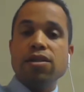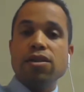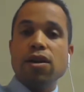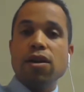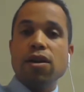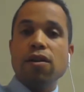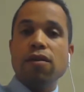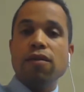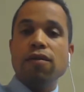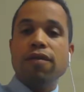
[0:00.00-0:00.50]

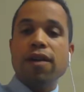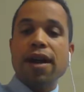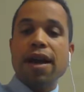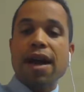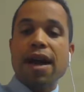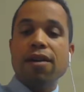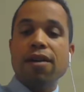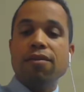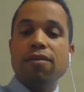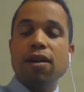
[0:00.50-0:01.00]
And
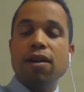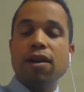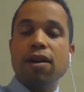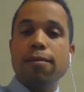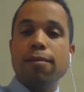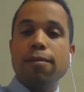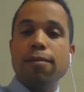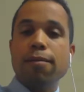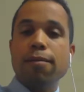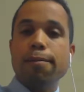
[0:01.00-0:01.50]
so
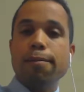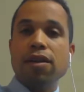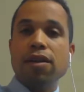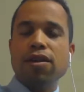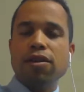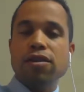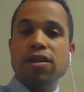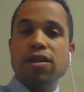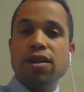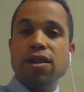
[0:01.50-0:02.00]
Viagra
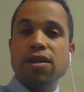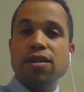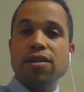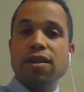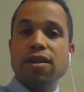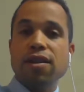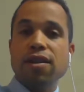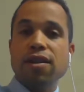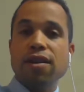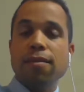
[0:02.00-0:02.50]
being in your
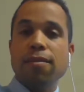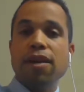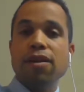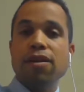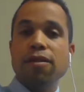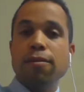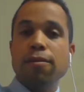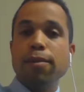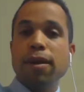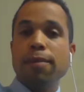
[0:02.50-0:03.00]

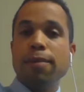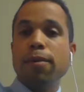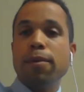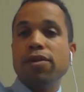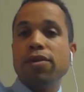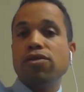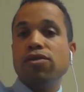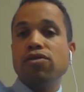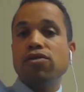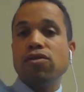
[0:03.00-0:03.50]
system and your
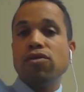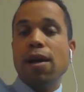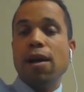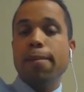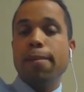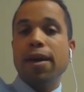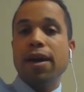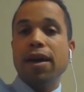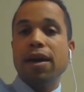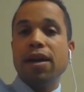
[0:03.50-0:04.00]
blood pressure
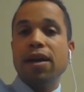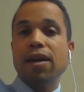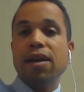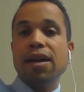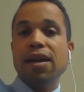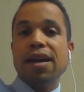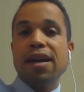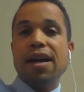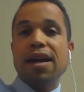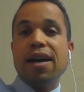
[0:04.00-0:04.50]

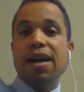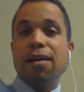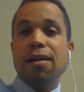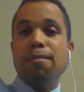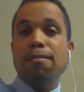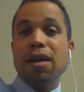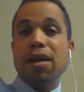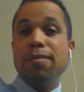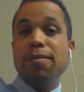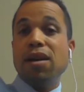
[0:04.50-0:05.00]
dropping,
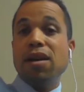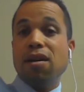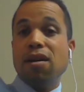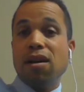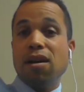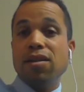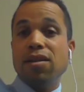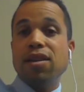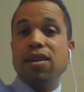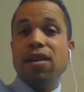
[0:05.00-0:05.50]
Um,
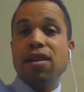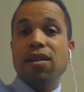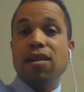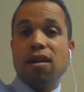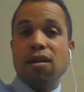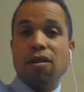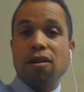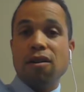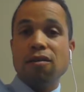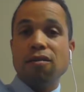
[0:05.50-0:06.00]
maybe
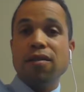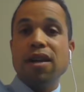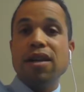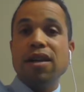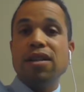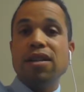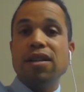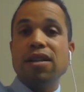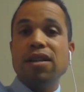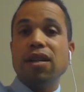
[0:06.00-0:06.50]
causing the
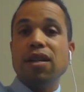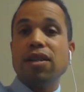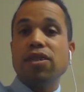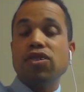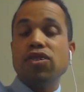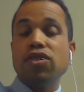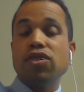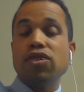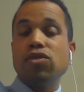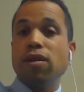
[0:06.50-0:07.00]
heart
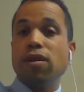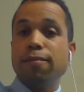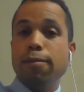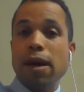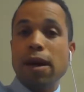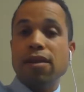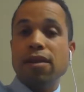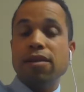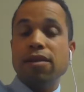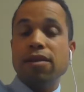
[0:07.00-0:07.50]
racing, the
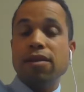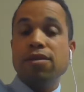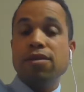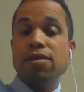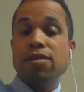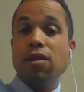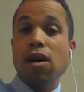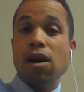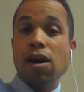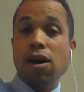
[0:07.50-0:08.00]
shortness of
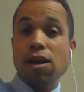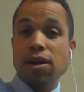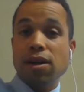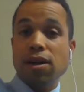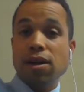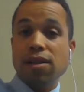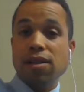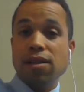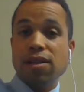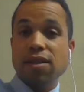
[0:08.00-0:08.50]
breath. So
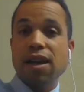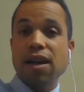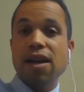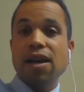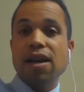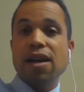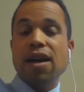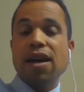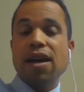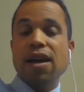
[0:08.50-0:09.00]

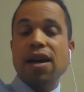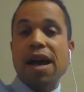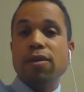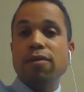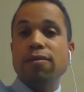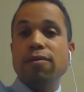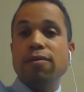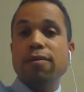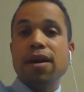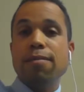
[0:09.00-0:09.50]
honestly,
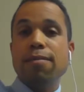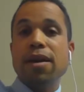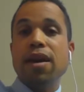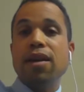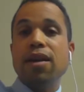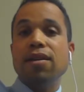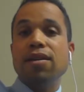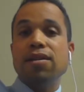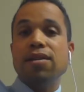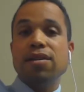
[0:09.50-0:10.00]
I would
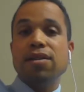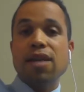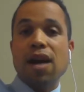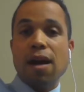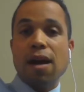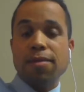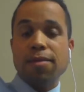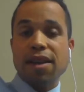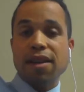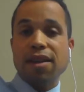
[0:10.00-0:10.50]

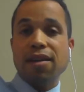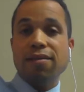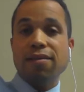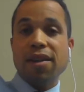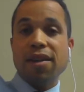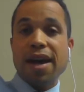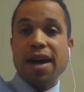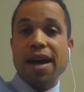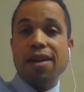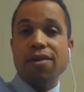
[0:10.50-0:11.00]
recommend stop
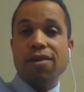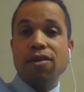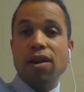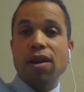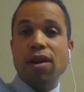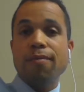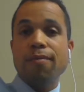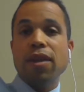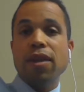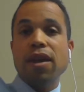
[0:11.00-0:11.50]
taking
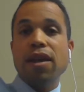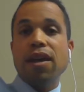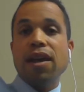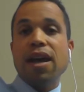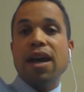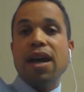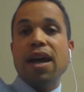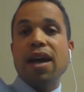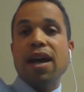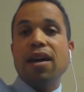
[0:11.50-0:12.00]

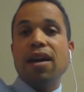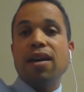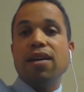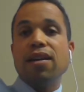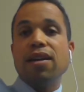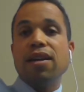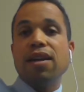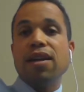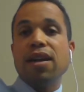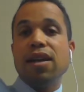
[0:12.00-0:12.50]
Viagra
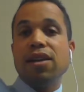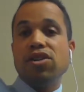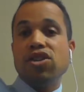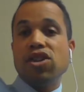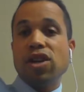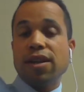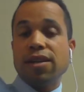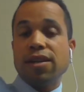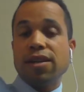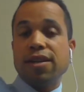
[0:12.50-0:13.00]
and
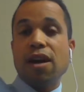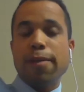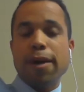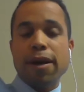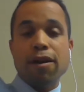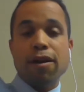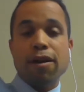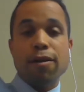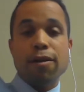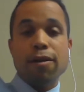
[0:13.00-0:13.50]
get
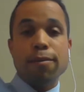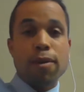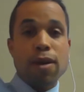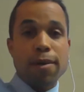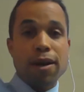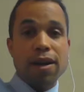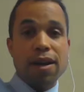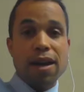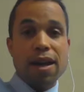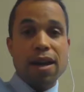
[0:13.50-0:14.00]
checked out by
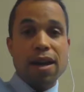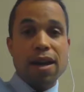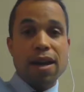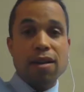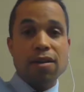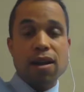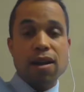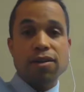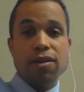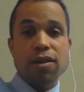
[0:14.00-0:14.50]
your primary
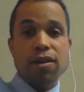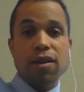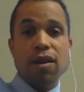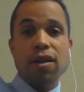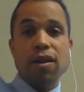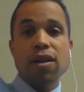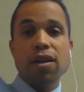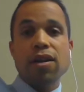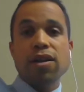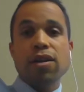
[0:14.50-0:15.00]
care
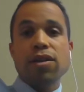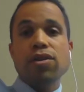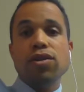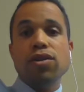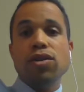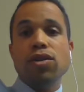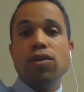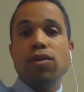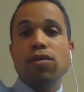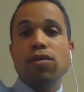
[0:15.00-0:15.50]
doctor
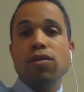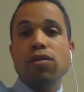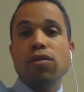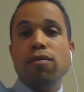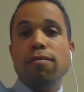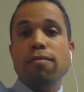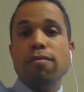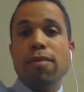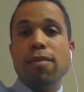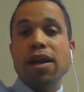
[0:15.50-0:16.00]

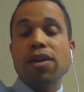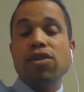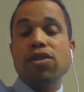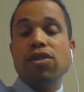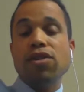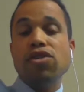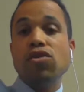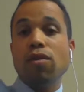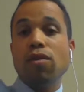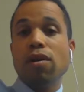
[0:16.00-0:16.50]
to
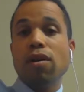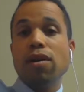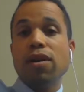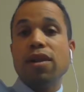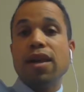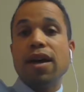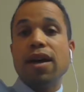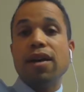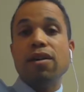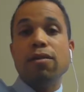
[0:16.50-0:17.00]
make
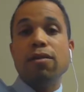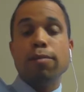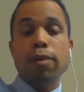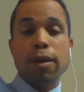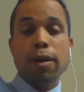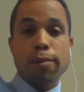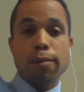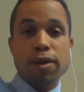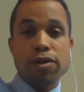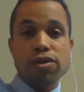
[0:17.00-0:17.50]
sure
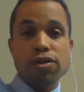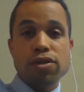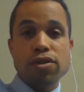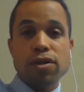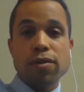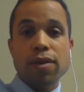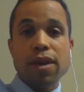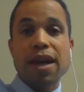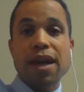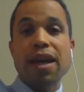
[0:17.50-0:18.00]
that your blood
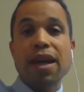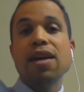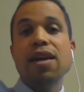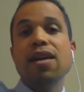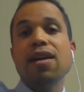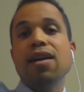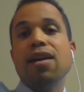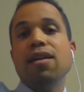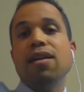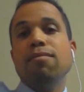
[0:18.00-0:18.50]
pressure is
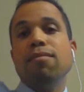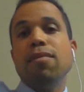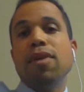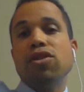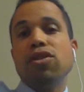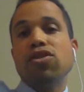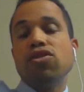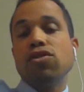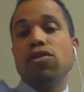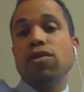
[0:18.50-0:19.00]
okay,
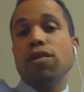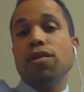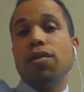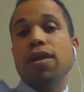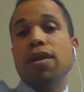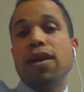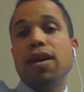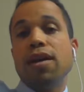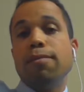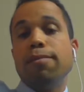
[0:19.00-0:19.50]
make
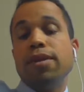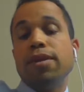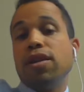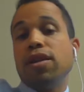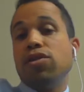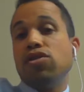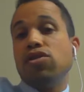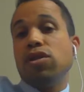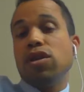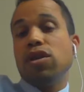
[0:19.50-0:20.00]
sure
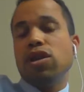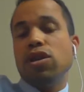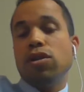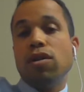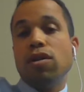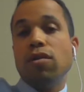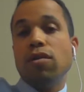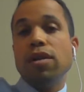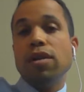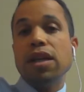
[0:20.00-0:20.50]
that
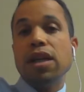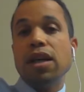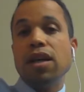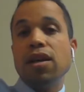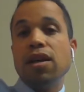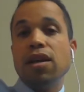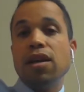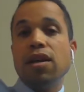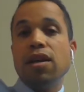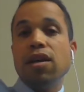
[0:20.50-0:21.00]
potentially you
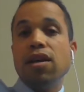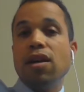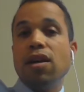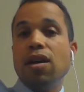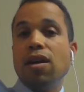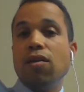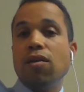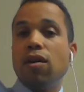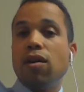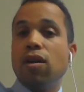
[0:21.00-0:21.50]
don't need,
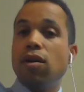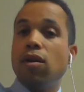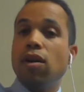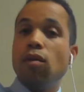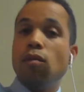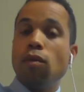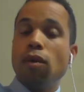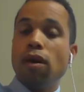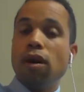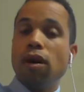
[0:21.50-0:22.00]
you
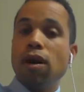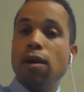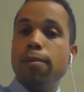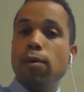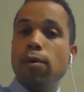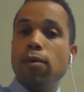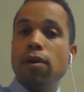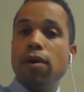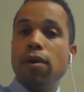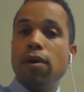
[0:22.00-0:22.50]
know, a, a
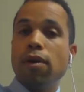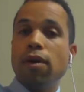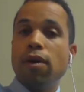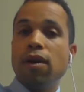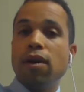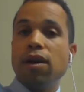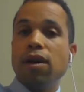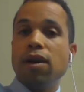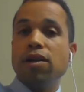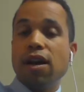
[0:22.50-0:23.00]
workup
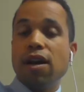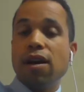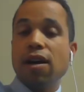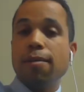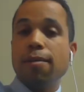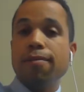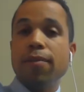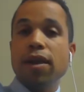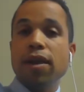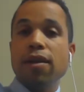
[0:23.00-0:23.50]
or a
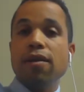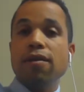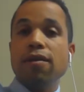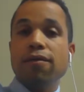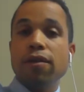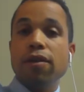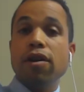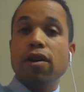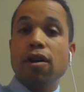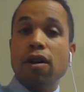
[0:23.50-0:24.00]
checkup
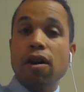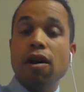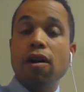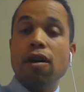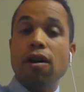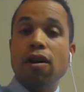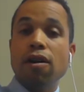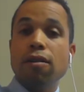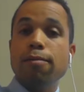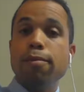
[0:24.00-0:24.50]
for
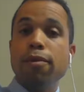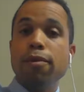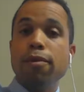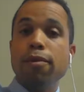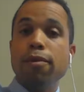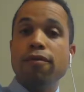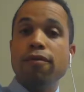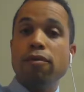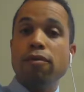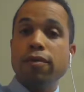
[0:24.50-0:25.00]
your
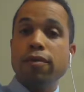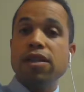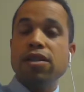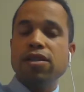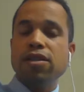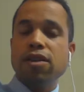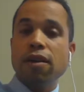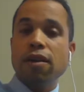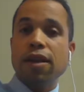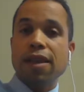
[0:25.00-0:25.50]
heart
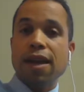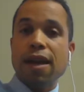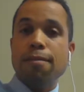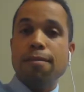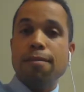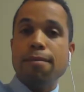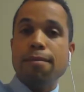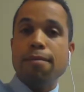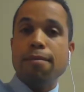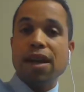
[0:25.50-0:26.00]
before
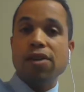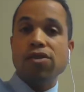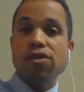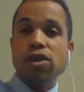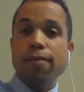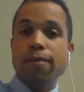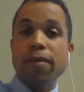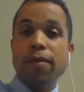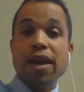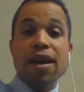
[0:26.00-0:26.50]
restarting that
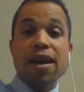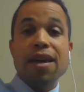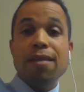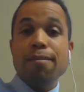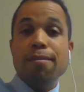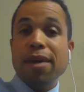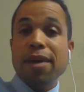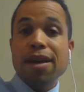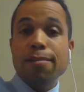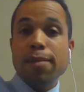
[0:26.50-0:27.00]
medication.
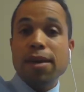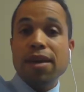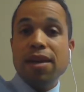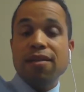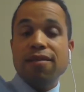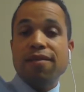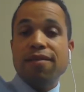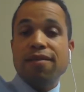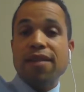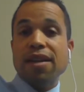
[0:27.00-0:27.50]
It
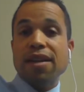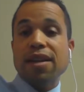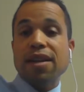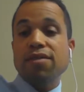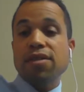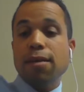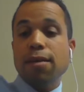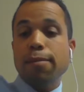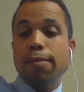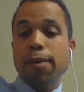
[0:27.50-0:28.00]
may be the
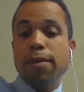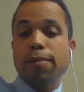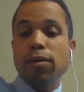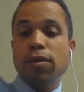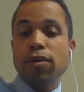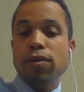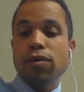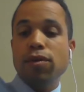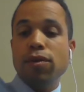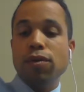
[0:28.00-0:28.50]
fact I have
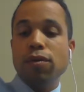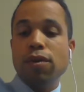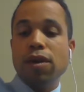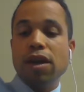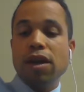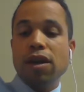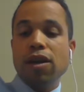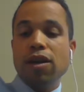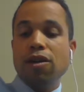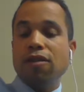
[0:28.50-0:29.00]
some people
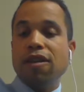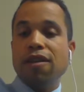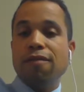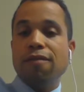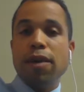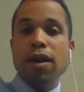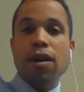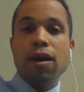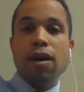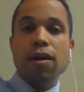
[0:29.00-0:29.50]
who
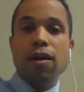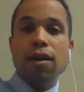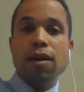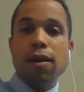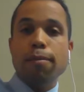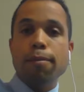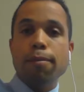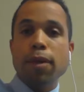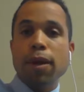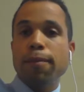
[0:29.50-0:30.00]
you know, they've been
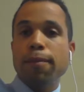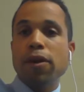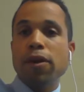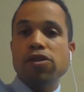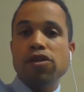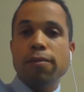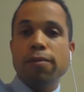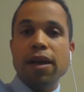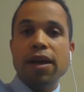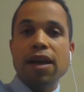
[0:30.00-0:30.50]
on a
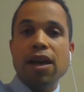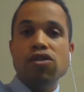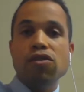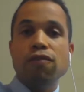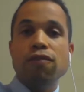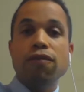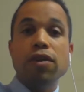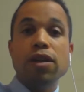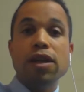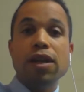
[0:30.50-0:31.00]
blood pressure
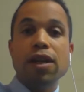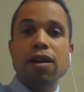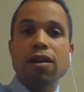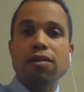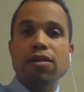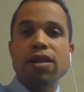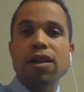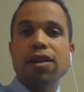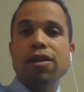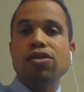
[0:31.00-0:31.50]
medication for
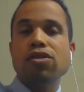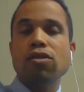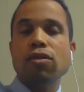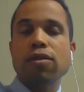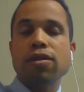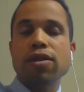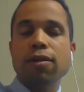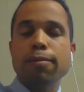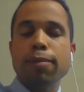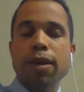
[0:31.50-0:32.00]
years
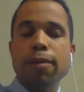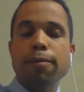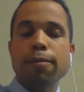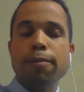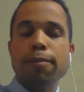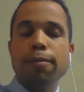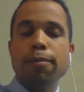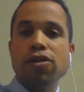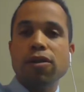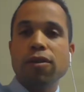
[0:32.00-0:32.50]
that controls
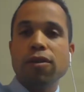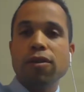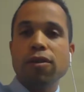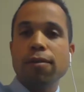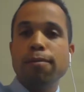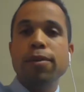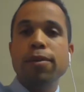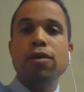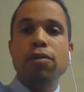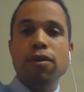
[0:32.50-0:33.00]
their blood
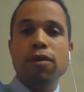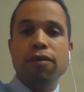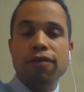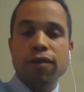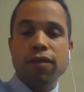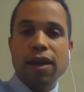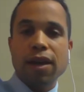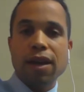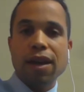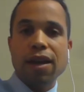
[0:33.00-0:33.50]
pressure
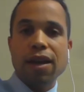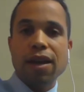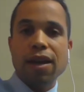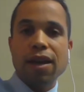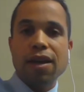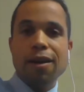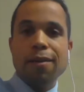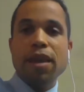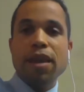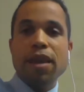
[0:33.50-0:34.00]

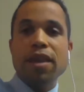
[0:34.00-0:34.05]
beautifully.